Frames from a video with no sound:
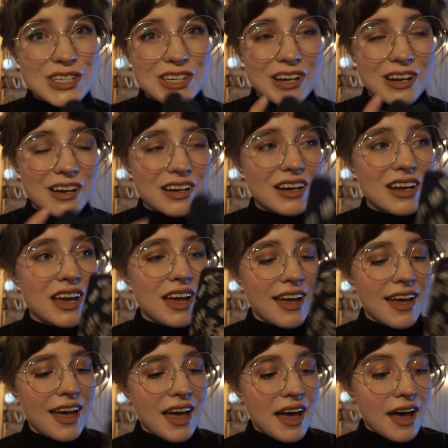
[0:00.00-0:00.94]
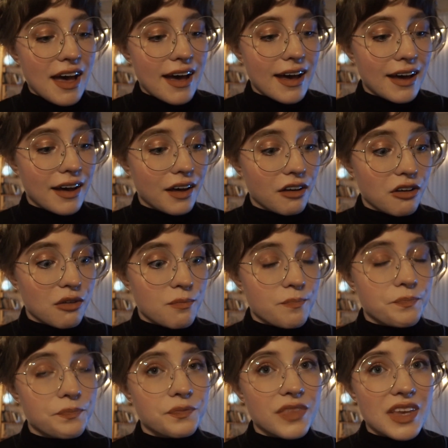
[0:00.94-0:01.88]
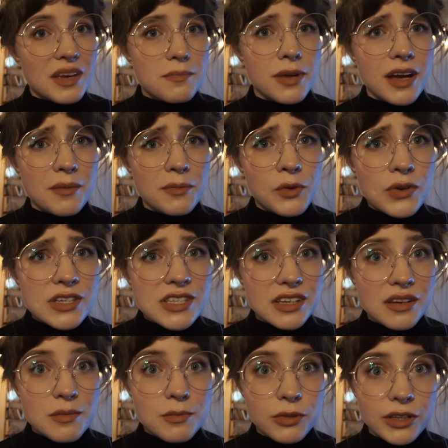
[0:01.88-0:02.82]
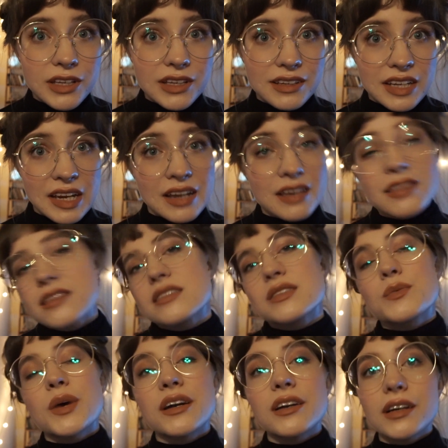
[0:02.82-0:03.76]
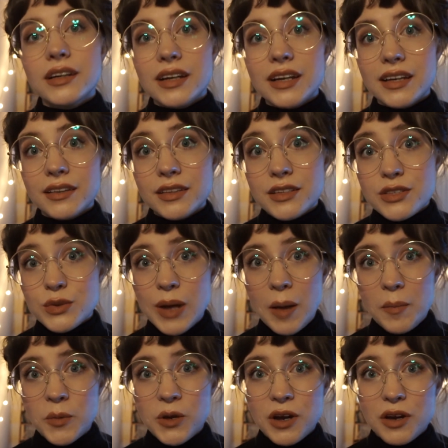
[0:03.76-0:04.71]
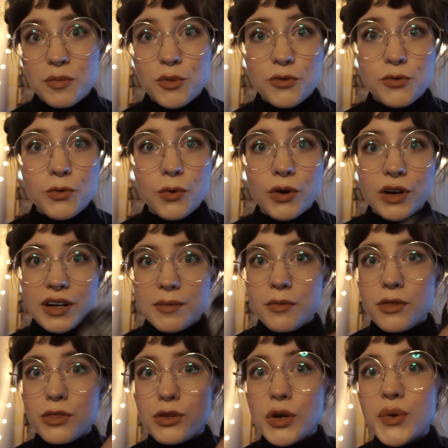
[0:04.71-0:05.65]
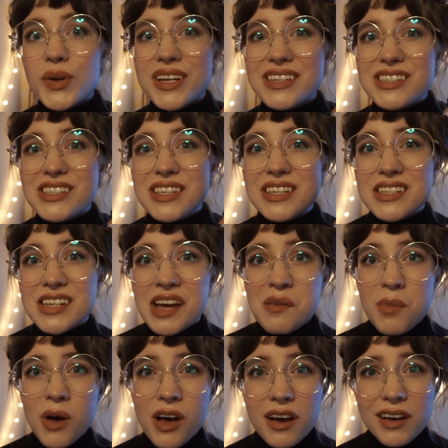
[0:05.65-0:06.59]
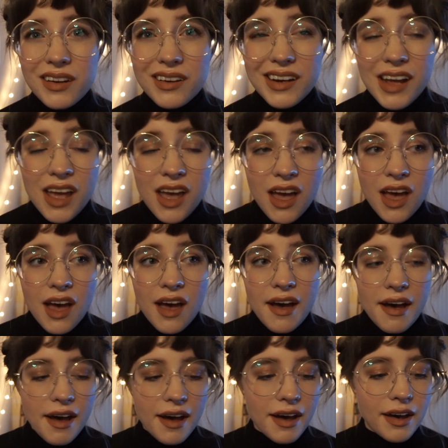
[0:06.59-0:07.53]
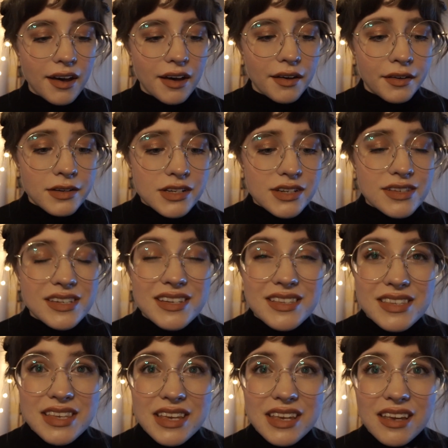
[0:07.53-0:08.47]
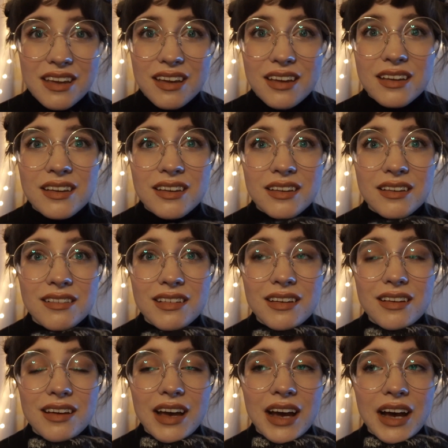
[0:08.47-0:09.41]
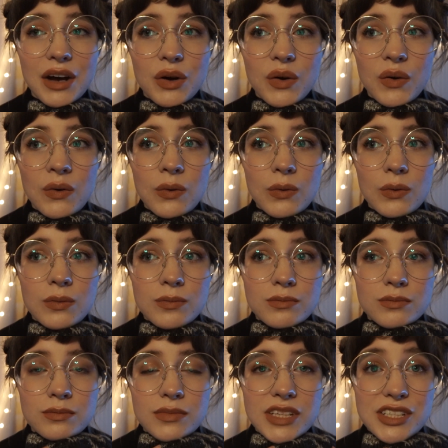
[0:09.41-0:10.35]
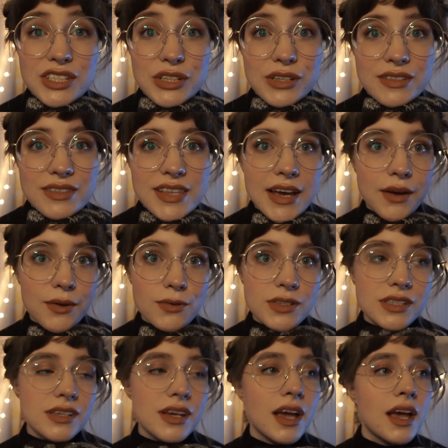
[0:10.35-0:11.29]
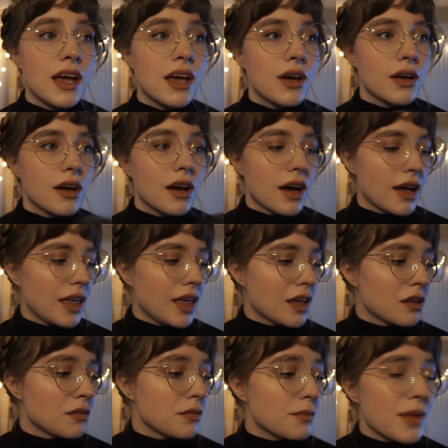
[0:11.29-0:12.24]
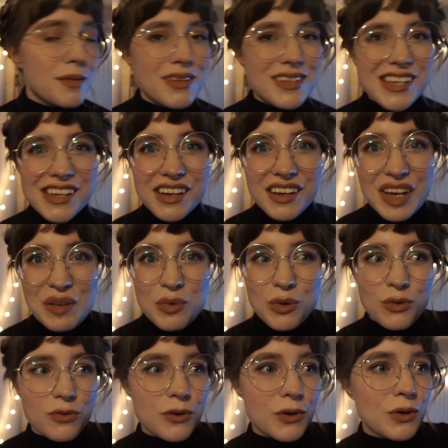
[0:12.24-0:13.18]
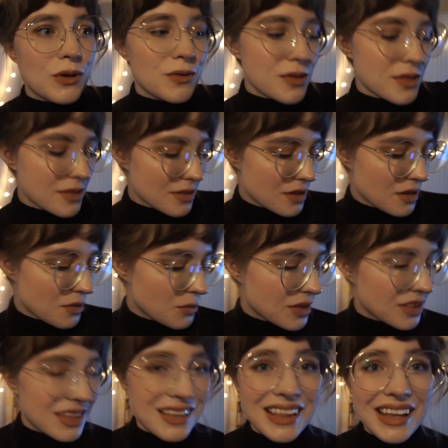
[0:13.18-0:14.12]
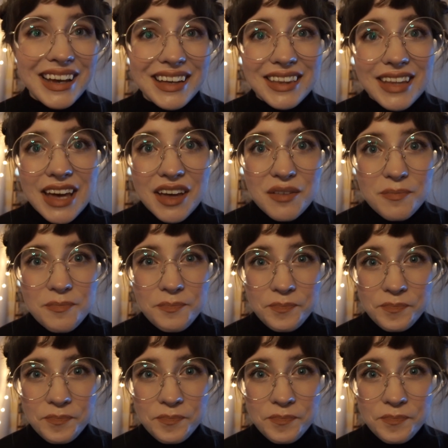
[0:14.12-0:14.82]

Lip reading: yarn. But I'm going to complete knitting the sweater in the scrap yarn before I throw it into the dye pot, just to see how it turns out, and maybe take a couple photos with it like that.